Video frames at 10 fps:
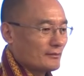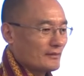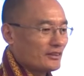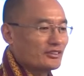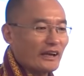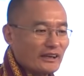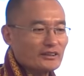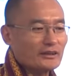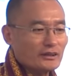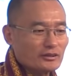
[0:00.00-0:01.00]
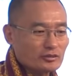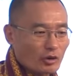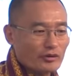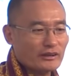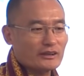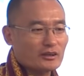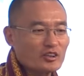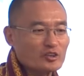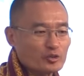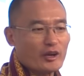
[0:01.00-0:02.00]
signed a historic
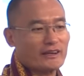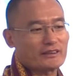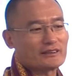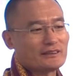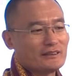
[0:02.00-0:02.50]
contract,